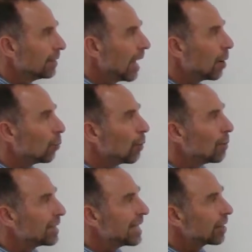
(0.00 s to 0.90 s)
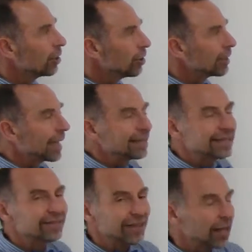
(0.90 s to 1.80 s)
Now, when we take a look at
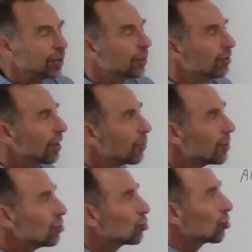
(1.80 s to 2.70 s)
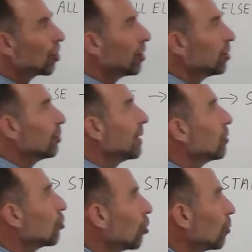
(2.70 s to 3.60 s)
these elements and we chart them
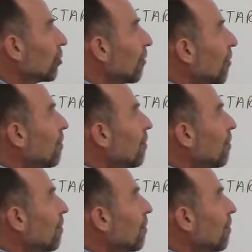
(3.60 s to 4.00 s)
in terms of